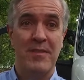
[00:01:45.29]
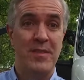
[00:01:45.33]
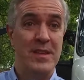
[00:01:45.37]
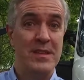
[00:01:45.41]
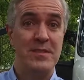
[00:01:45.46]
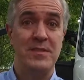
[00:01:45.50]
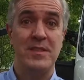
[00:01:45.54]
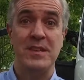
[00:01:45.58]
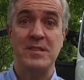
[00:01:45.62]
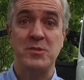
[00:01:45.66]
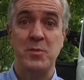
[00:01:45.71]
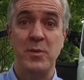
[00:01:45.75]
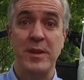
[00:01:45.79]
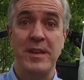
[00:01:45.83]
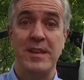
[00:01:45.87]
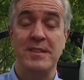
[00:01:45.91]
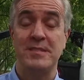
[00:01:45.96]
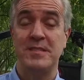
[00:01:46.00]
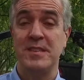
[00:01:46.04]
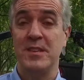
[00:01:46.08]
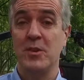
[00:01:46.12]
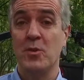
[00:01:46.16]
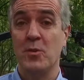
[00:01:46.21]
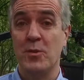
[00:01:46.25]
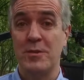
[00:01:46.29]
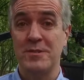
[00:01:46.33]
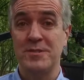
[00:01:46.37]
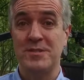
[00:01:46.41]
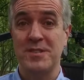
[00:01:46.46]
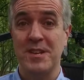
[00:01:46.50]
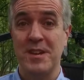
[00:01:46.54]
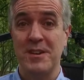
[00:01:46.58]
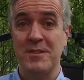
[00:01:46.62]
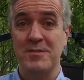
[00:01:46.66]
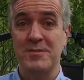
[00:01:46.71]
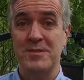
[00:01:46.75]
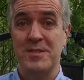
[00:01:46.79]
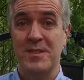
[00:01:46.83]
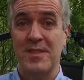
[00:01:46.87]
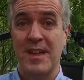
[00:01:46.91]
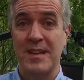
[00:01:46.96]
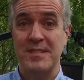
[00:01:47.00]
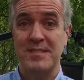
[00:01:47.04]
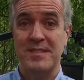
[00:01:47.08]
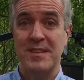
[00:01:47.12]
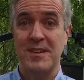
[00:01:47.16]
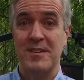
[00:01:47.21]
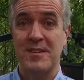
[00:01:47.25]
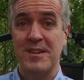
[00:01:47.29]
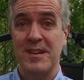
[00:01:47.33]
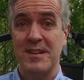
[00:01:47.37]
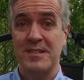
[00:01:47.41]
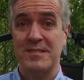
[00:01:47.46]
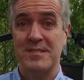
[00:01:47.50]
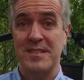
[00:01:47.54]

this week is the orange zone, so that's the area